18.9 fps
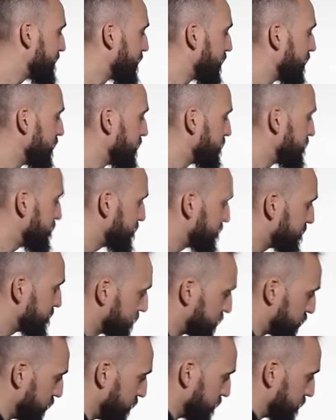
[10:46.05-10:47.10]
I'm going to
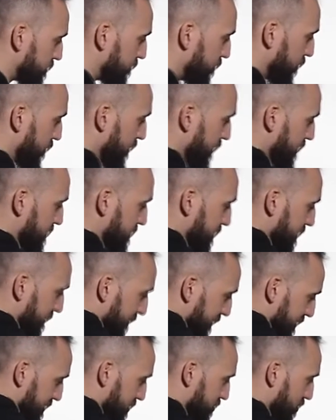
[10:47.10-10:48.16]
choose for this a
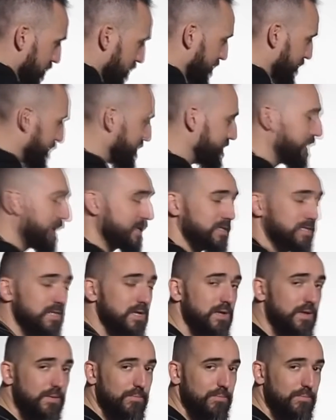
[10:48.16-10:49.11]
bit stronger rim lights,